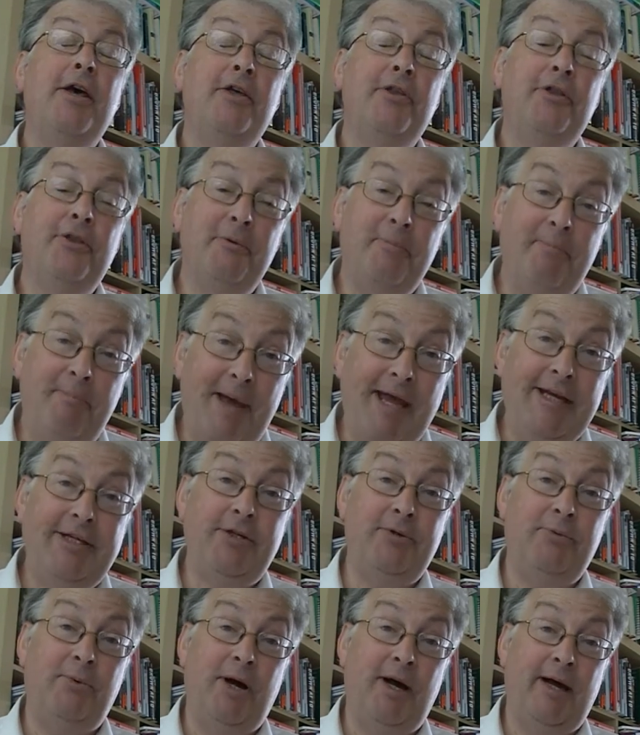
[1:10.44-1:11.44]
The
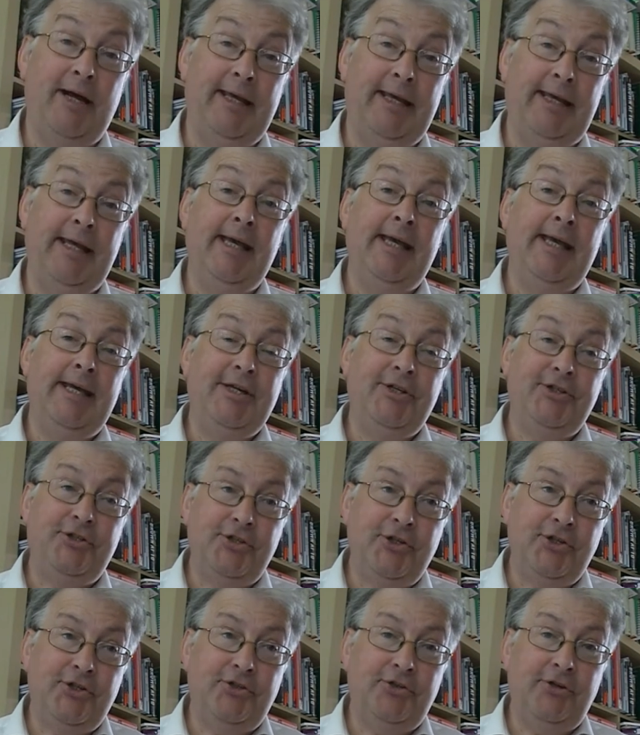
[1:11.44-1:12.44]
better way is
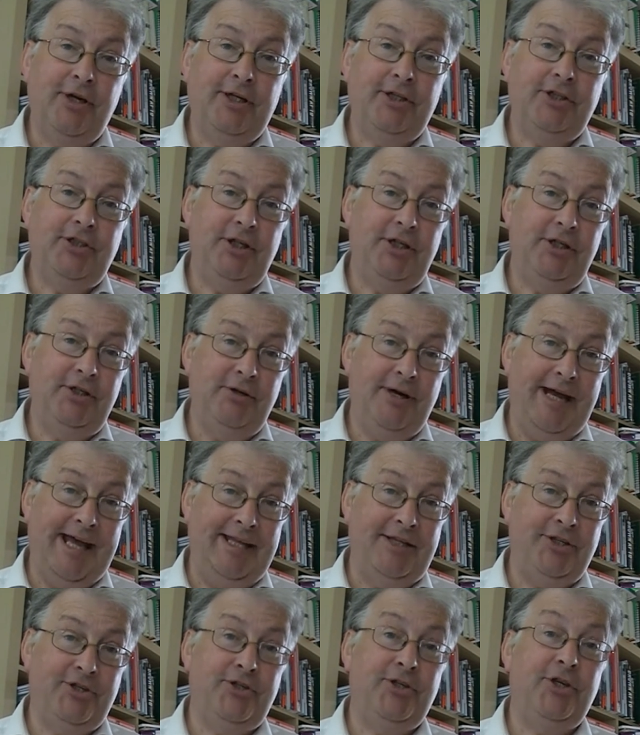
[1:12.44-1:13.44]
to structure your
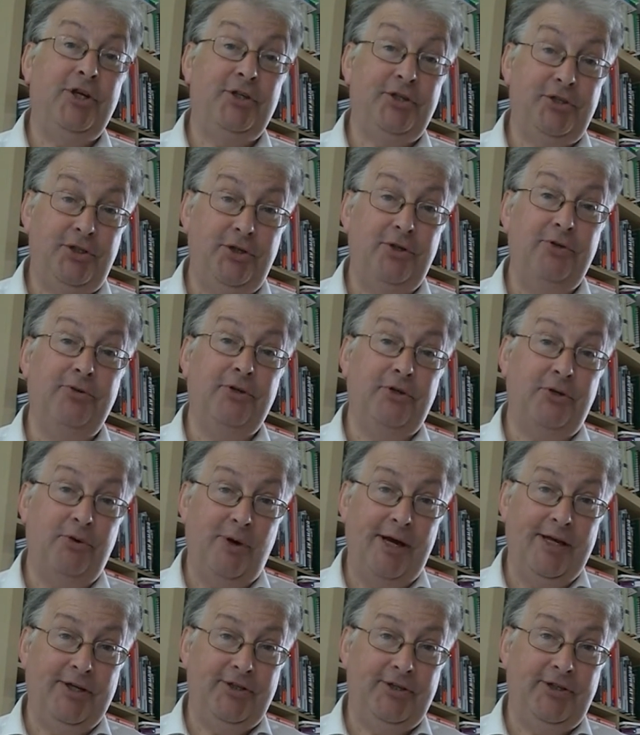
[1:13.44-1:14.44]
answer to the
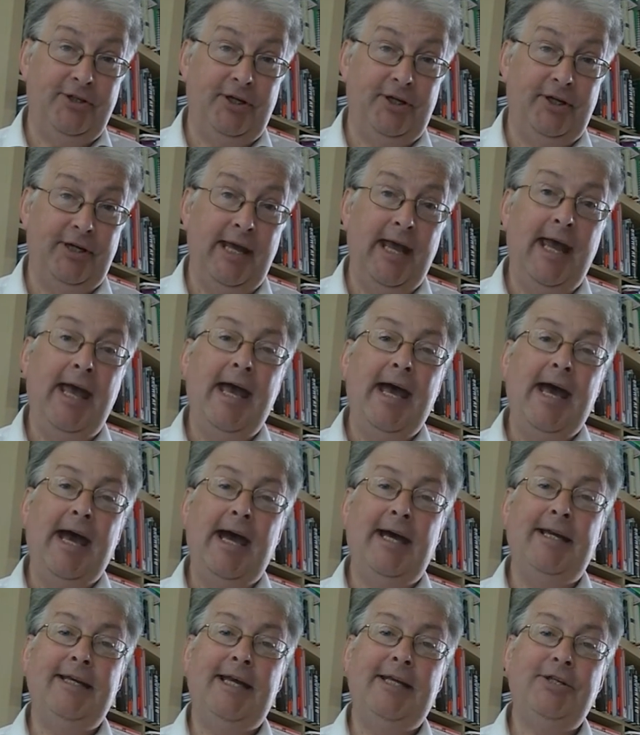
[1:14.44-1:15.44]
question,
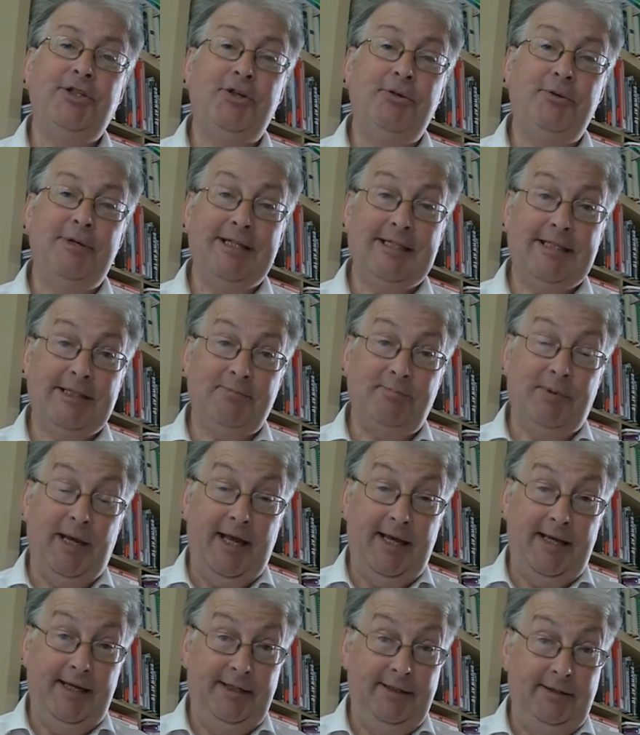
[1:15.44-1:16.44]
and as you
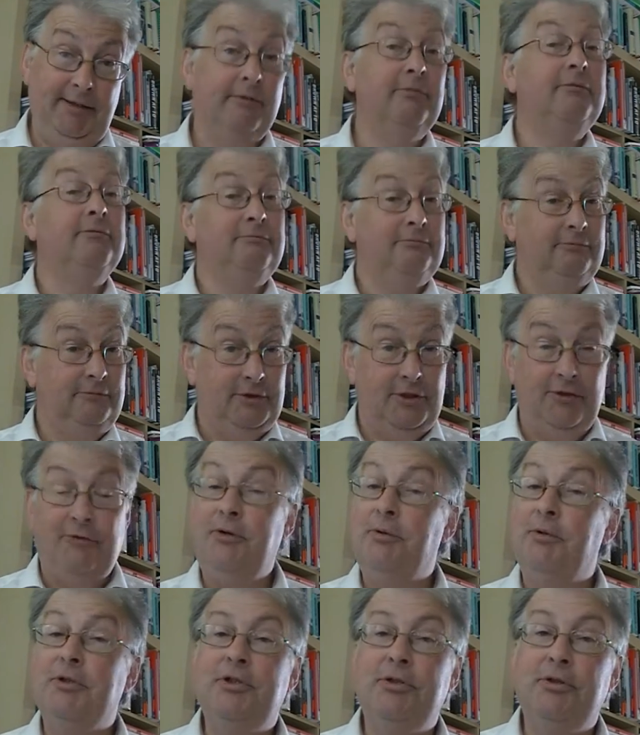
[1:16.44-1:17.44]
explain, as if
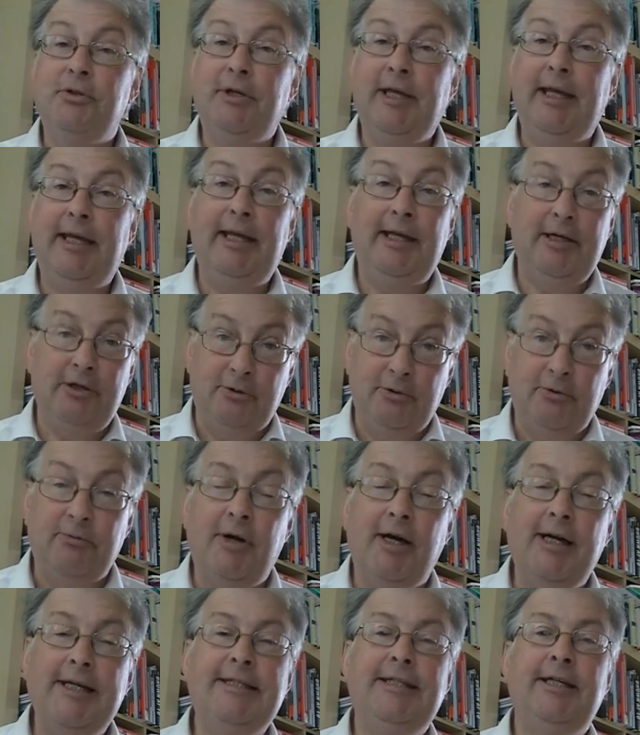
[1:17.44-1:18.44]
you were talking or
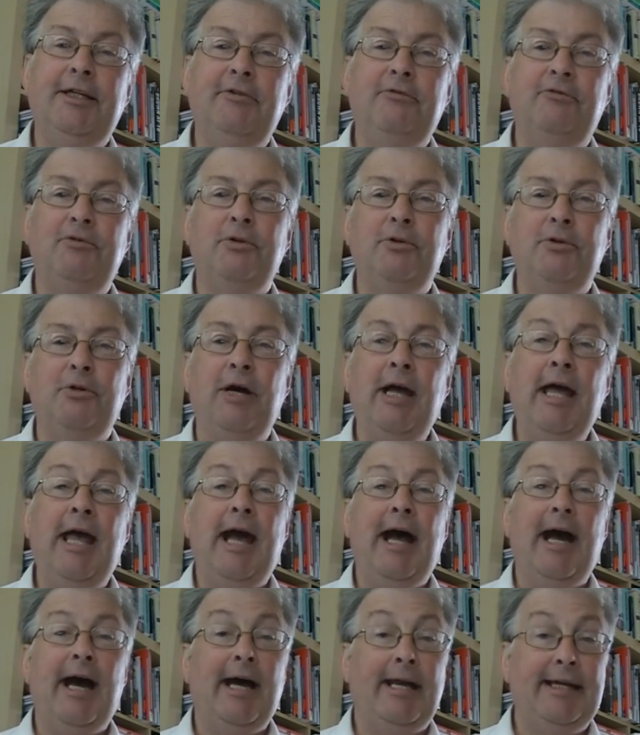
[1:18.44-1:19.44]
writing for
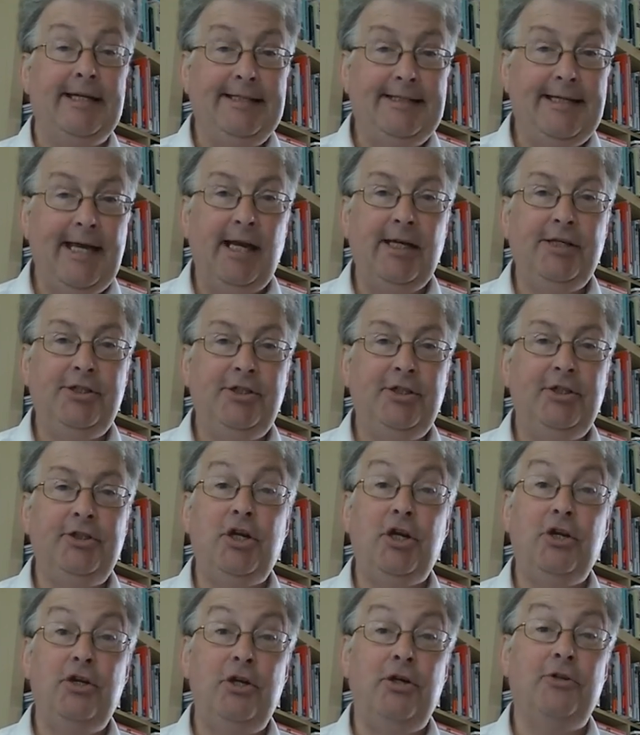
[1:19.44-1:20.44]
an
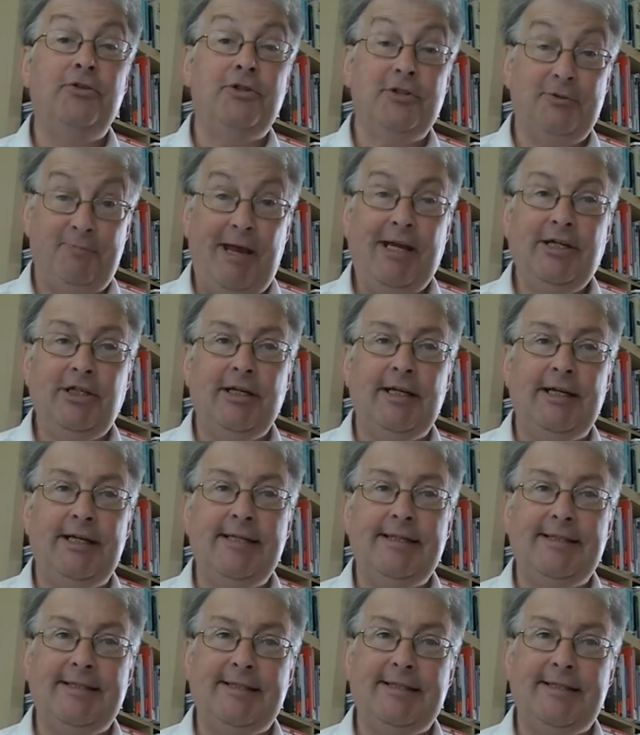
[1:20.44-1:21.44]
intelligent
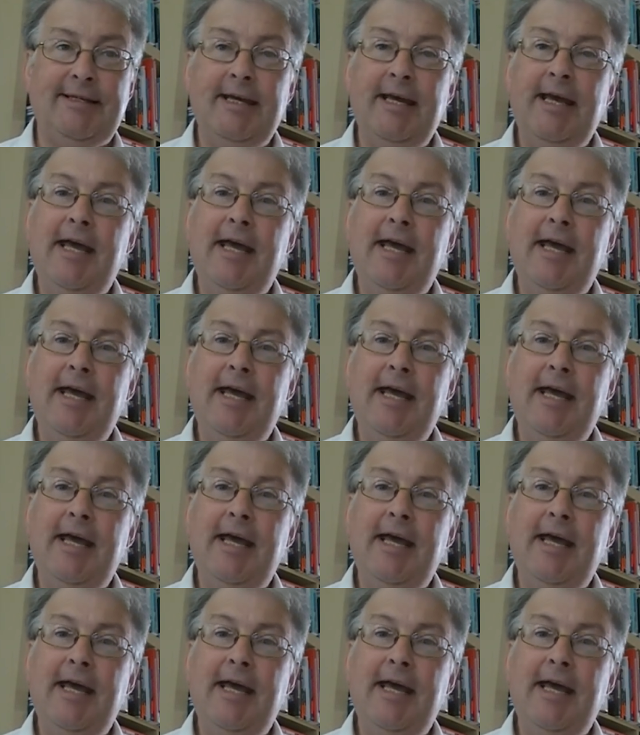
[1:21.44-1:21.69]
non-specialist,